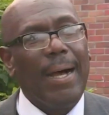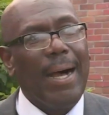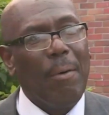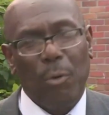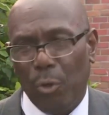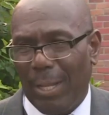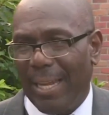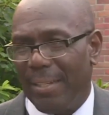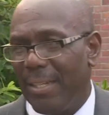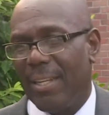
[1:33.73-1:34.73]
I won't go into a
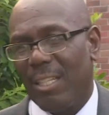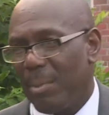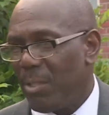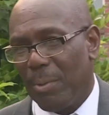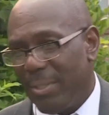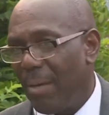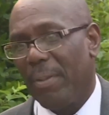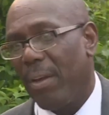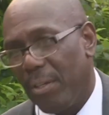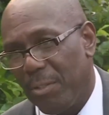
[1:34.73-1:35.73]
lot of details, but she was
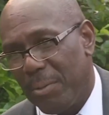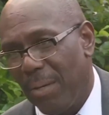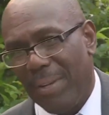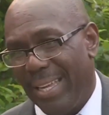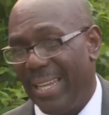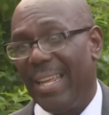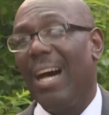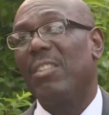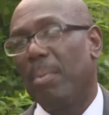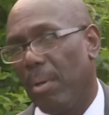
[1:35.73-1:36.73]
never there. She was never at any
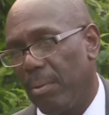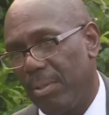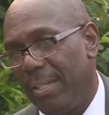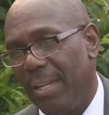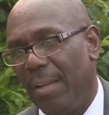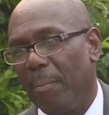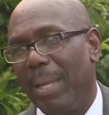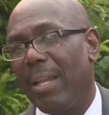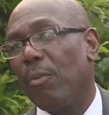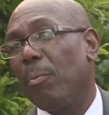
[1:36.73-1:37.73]
hospital. She never
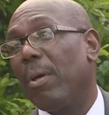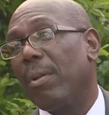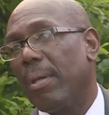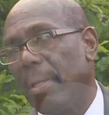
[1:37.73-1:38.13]
made it up to go.